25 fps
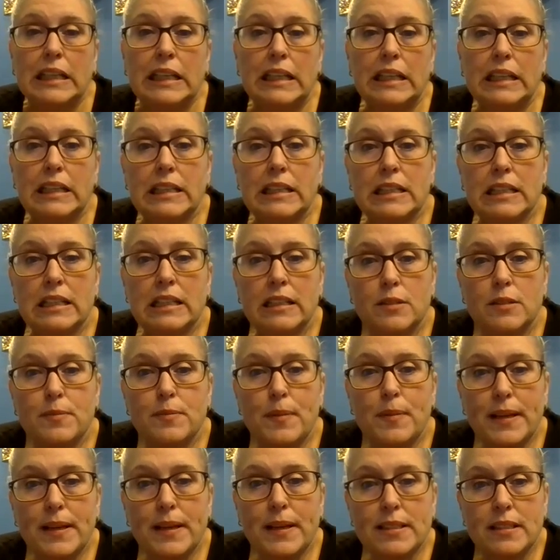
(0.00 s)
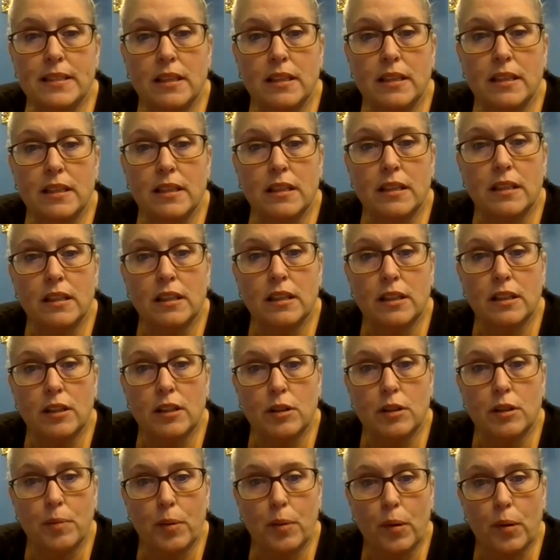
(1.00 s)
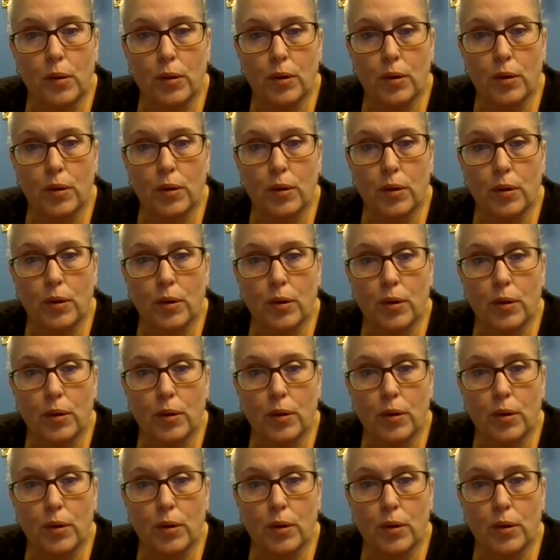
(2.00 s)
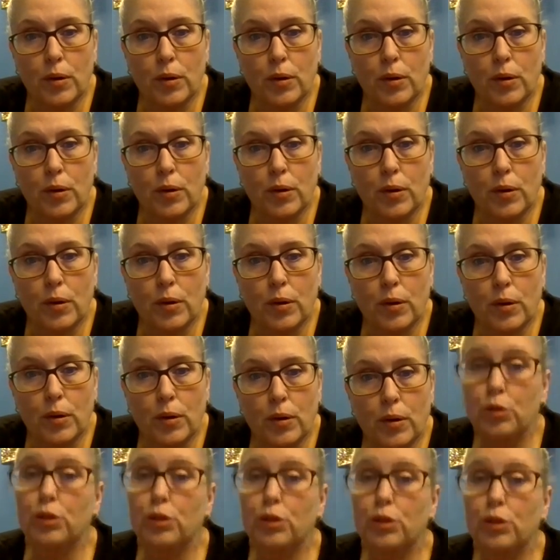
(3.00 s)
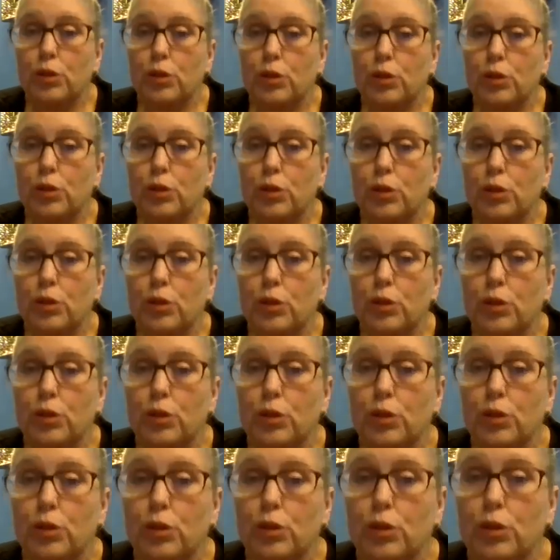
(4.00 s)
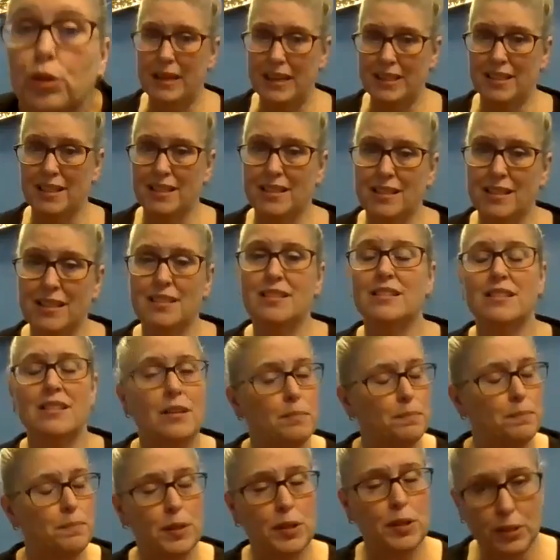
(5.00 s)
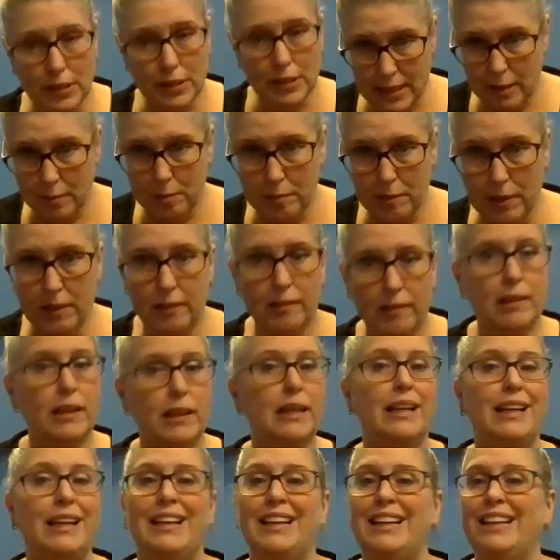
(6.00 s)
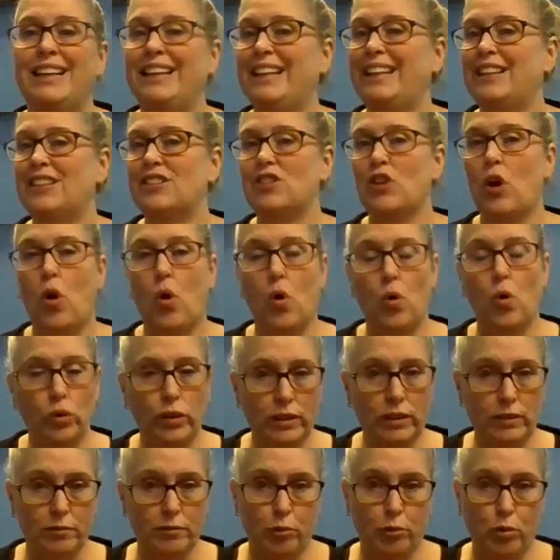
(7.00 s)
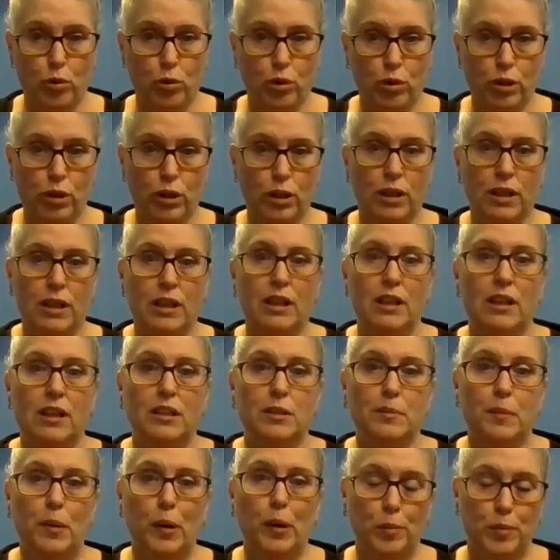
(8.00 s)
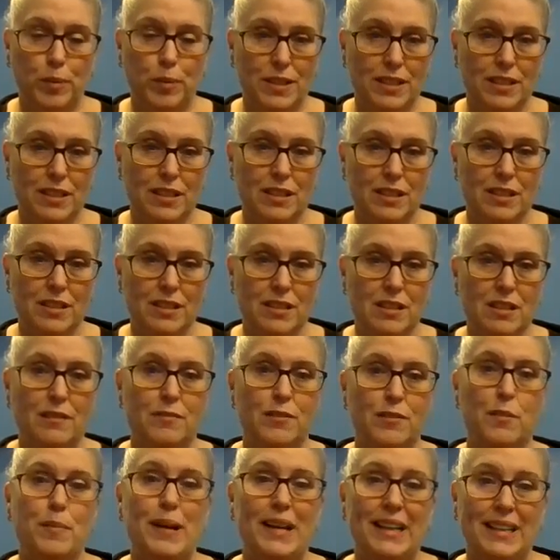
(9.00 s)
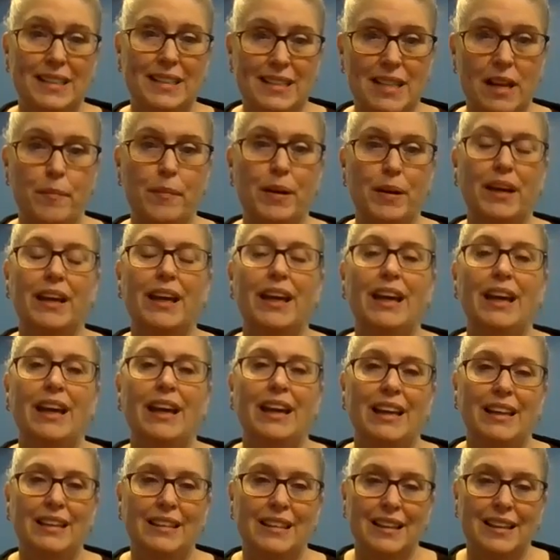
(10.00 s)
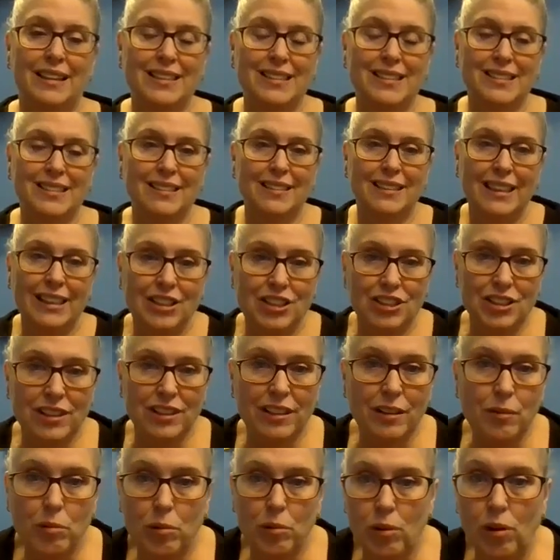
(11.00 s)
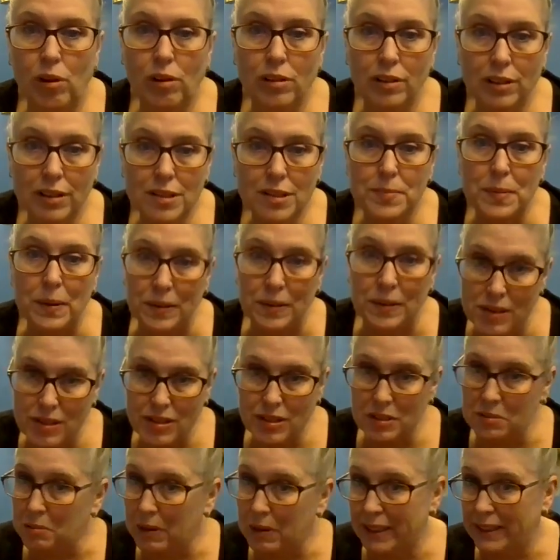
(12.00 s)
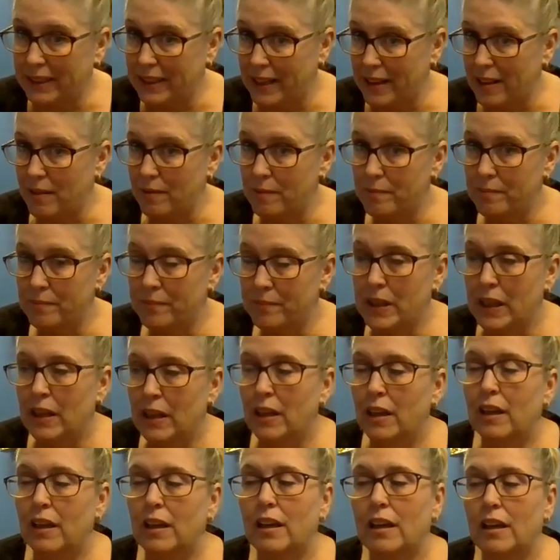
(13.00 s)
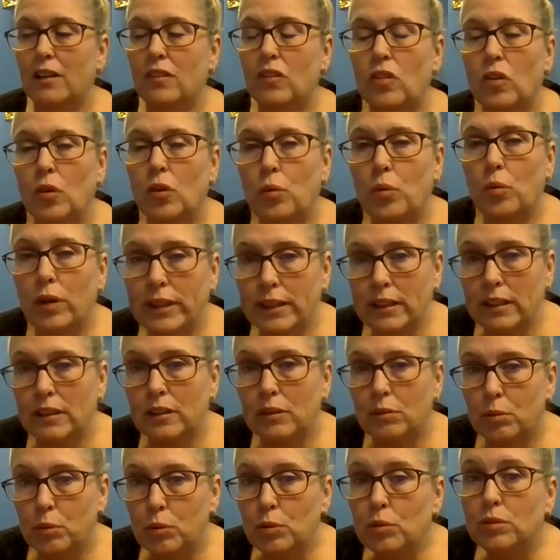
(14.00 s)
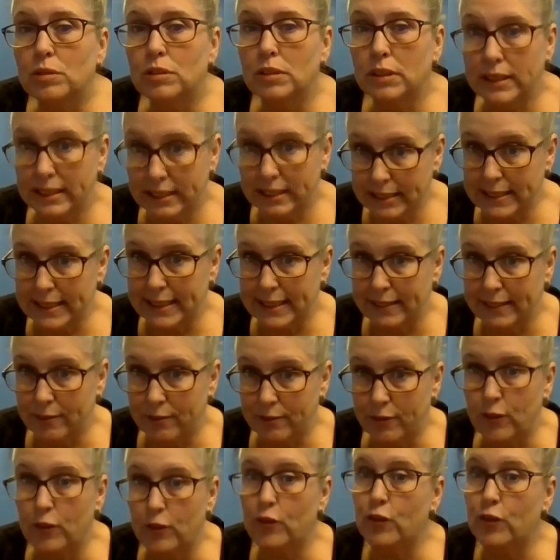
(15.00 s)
it is basically the protocols and had to do this truly remotely on a temporary basis. This is purely temporary. It is only for the purposes of the pandemic and the isolation that we're all experiencing right now. And so what the rule is